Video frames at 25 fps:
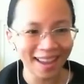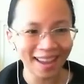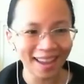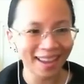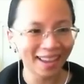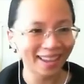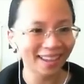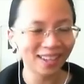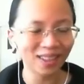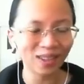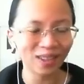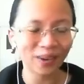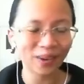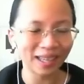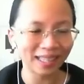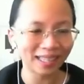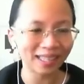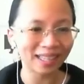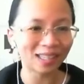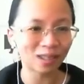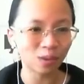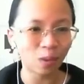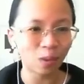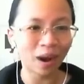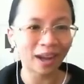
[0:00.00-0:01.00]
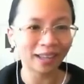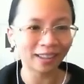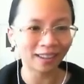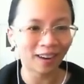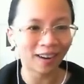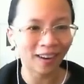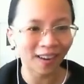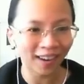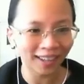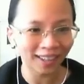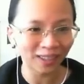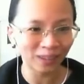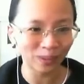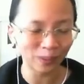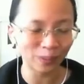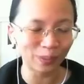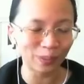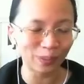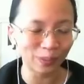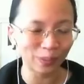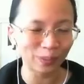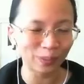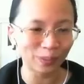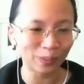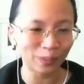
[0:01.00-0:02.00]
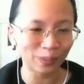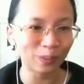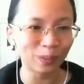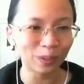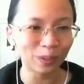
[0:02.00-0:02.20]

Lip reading: it's quite hard to do